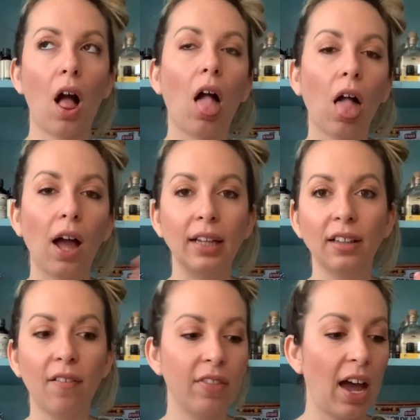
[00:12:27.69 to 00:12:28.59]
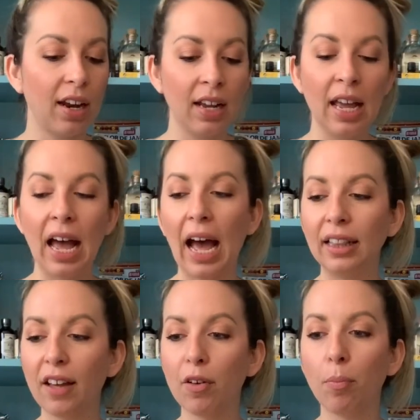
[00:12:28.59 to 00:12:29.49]
Oh, I love that. I
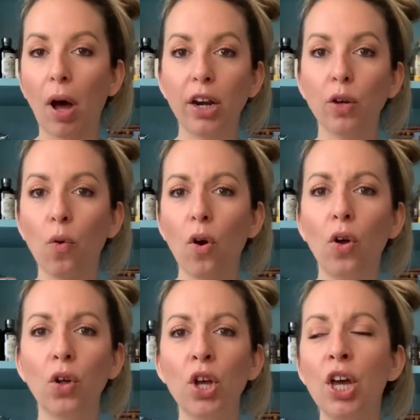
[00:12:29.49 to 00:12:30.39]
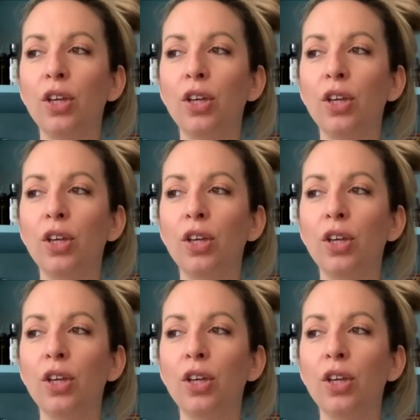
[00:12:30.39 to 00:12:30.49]
love a body oil.